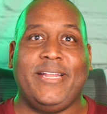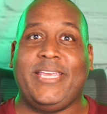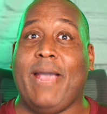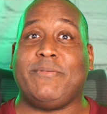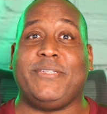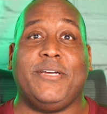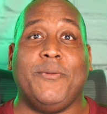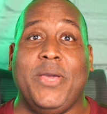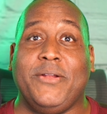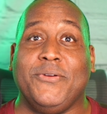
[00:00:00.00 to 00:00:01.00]
Captain
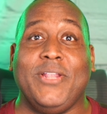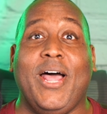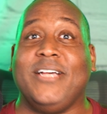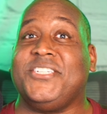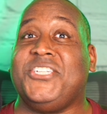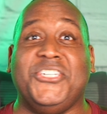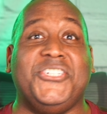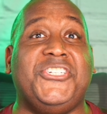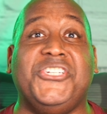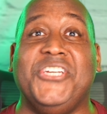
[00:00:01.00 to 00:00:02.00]
Commander lost his
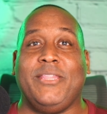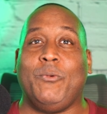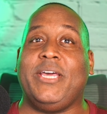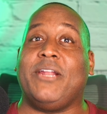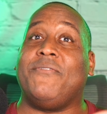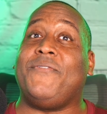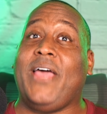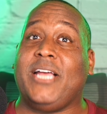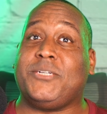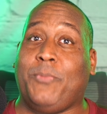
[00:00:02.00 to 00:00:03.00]
shit. We get a
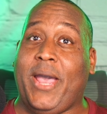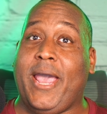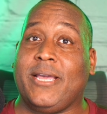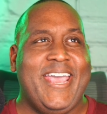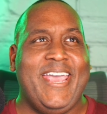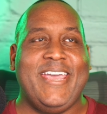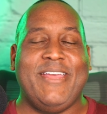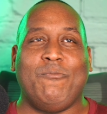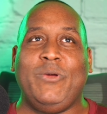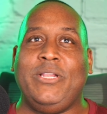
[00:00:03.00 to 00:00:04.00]
flashback
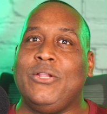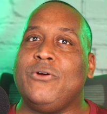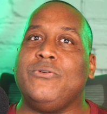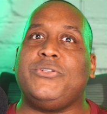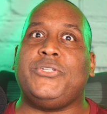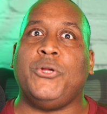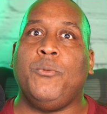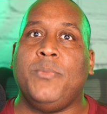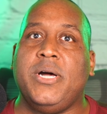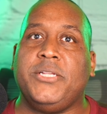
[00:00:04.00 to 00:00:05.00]
and we learn so
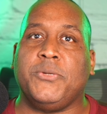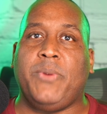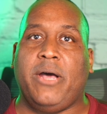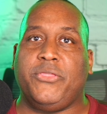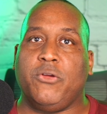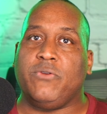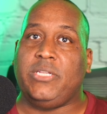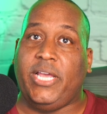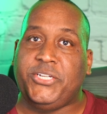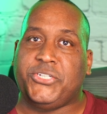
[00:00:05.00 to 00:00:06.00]
much about their
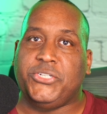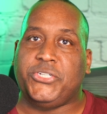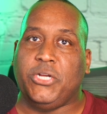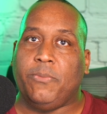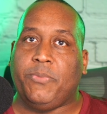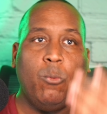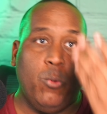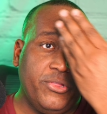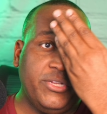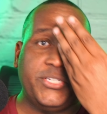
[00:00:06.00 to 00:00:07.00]
relationship and
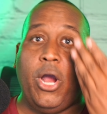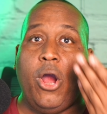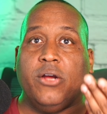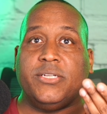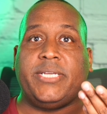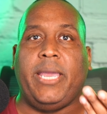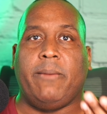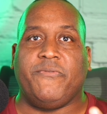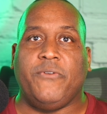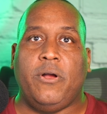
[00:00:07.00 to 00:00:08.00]
where the scars
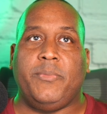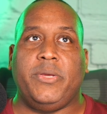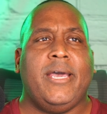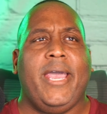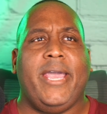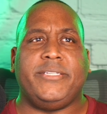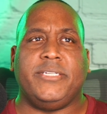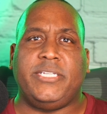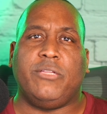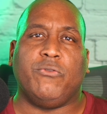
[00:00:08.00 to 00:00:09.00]
came from. And, and to
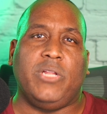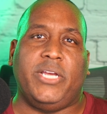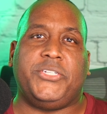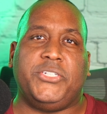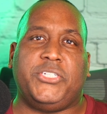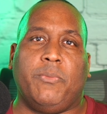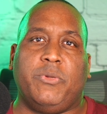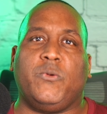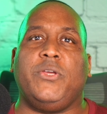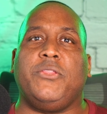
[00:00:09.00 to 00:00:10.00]
see the relationship
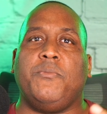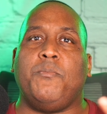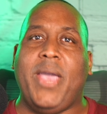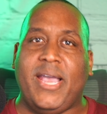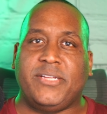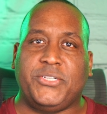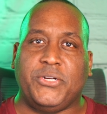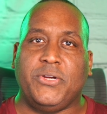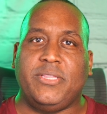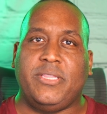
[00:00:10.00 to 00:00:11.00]
between the
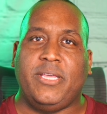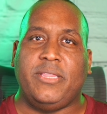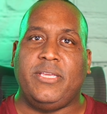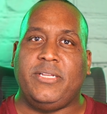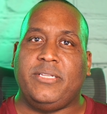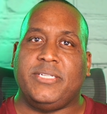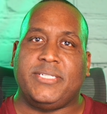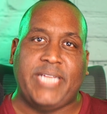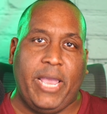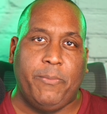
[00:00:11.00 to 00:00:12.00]
master and, and the the
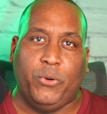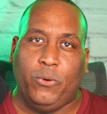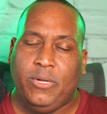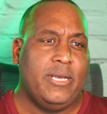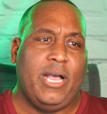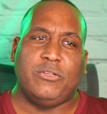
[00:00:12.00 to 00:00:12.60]
disciple, how